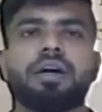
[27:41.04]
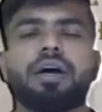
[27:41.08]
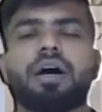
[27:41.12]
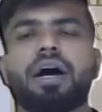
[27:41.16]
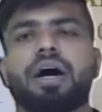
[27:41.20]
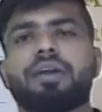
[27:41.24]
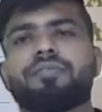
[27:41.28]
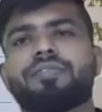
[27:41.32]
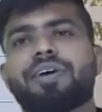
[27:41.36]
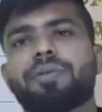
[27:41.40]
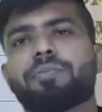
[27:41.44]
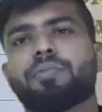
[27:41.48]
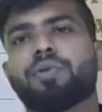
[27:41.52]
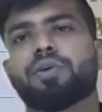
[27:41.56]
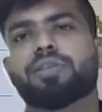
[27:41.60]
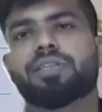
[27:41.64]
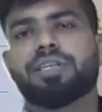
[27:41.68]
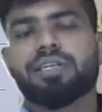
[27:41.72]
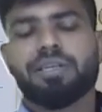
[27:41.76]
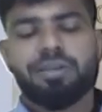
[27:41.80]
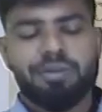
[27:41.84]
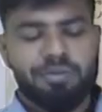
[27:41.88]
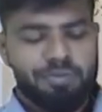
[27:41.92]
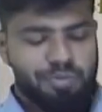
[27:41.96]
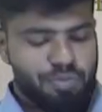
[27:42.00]
And one more
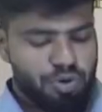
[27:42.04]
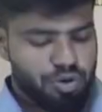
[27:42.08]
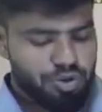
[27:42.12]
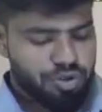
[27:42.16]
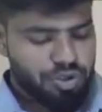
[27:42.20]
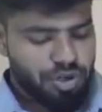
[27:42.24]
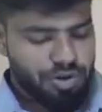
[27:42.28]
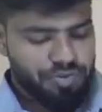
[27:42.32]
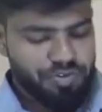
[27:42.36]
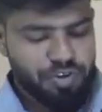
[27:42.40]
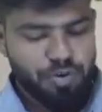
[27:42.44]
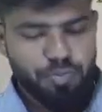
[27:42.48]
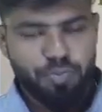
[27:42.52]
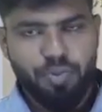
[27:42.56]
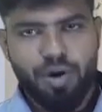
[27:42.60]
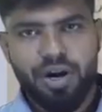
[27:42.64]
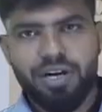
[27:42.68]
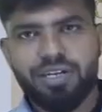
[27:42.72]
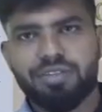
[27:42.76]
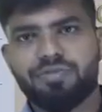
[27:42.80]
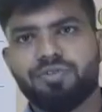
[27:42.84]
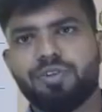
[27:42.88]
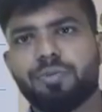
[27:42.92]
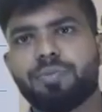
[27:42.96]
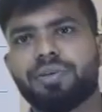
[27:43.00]
thing, most of the
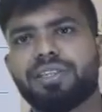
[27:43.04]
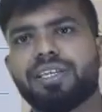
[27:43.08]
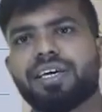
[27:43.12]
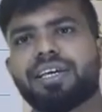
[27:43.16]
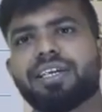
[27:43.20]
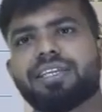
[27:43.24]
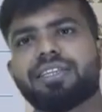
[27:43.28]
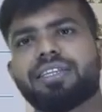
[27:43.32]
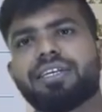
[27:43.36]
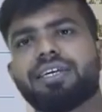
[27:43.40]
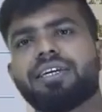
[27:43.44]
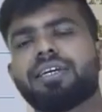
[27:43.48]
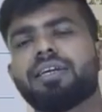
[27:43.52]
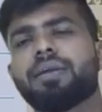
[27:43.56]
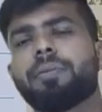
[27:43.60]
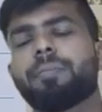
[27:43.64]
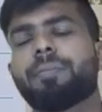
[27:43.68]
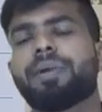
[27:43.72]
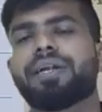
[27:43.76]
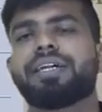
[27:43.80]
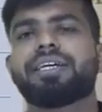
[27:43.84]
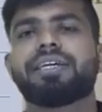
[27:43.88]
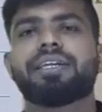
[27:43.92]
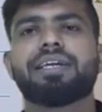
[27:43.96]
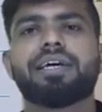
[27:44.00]
points will be there in the
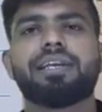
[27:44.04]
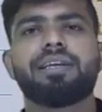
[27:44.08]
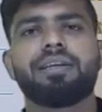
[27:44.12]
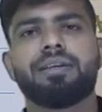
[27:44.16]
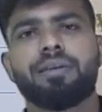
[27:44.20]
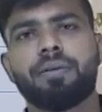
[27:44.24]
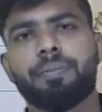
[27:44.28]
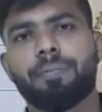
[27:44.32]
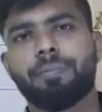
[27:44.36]
material,